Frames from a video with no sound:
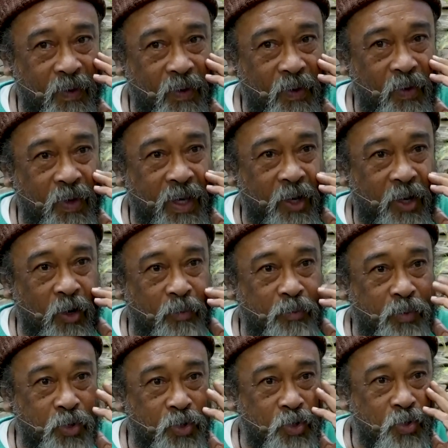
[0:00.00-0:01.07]
You cannot
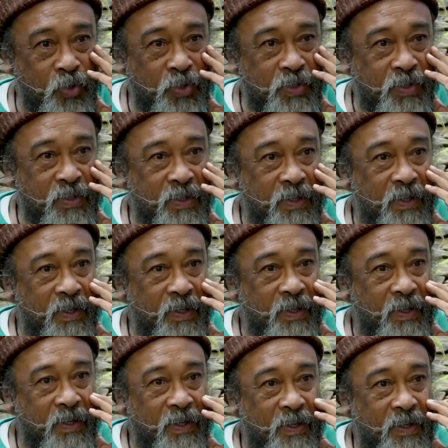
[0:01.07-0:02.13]
produce
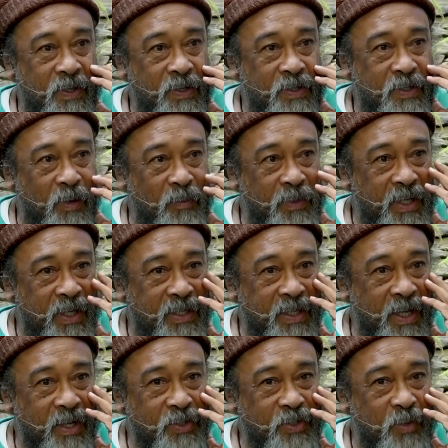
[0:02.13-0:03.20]
some
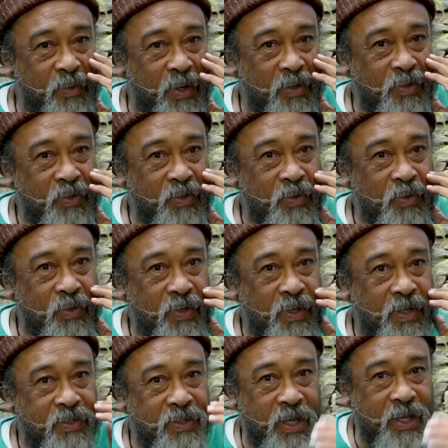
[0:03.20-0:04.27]
details about you.
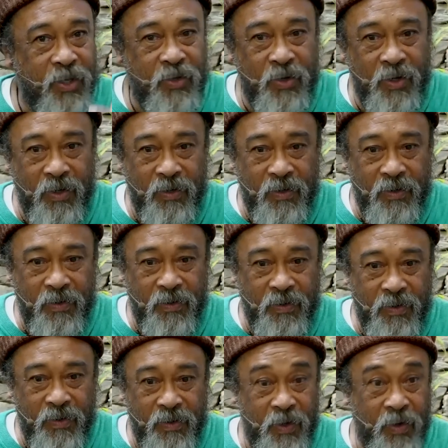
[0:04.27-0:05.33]
It's like you're,
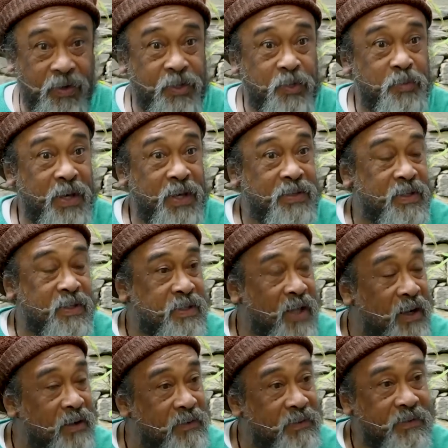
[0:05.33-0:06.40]
you're the space
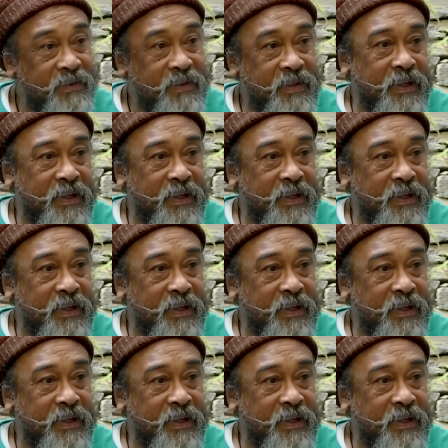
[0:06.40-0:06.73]
itself.